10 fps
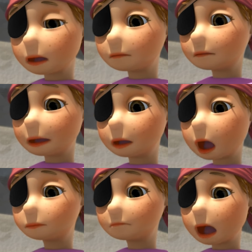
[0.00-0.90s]
it to me to
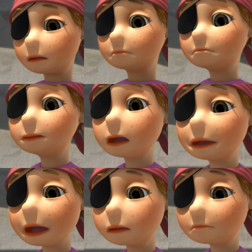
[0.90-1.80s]
talk to Mum, and
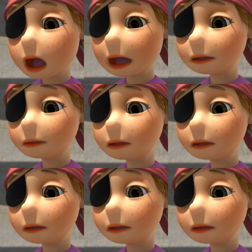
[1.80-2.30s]
I gave it back.